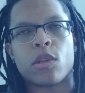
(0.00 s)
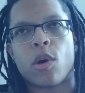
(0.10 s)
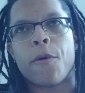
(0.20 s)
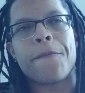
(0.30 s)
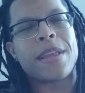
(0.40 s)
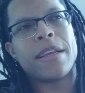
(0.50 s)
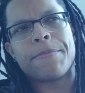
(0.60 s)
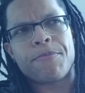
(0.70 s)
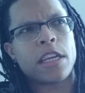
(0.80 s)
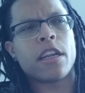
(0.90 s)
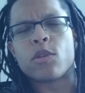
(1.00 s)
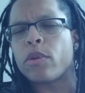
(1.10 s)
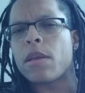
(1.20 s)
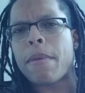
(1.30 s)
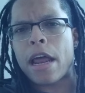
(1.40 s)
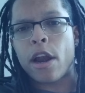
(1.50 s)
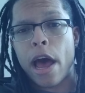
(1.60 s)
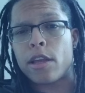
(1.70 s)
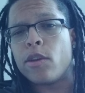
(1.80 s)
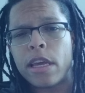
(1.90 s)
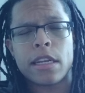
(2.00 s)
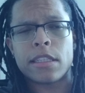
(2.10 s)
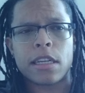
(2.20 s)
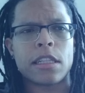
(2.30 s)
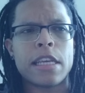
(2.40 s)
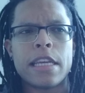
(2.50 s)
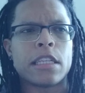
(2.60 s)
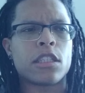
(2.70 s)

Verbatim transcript: So it doesn't really matter how you get into the league.